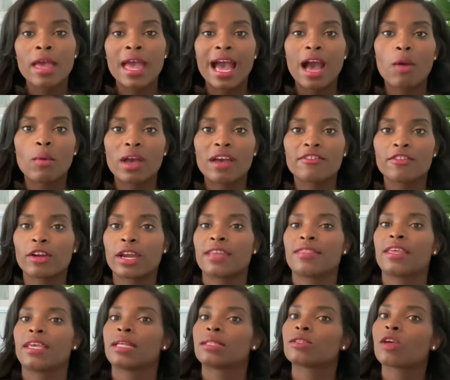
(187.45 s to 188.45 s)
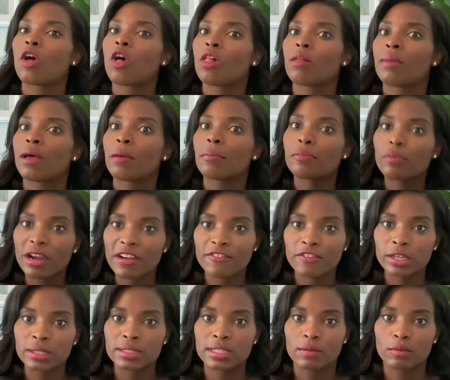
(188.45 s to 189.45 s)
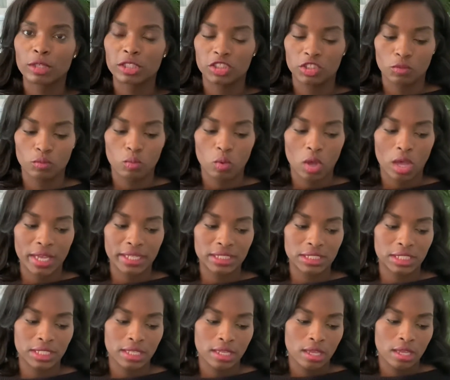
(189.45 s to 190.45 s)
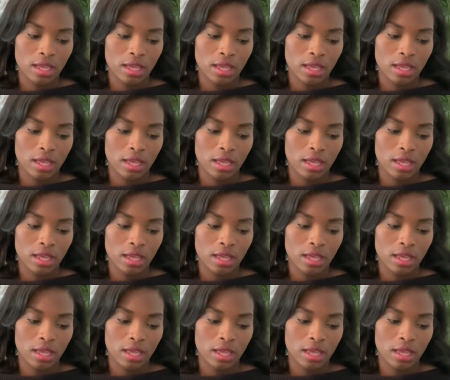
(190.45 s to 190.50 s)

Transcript: However, I think it's all about preference and what you want.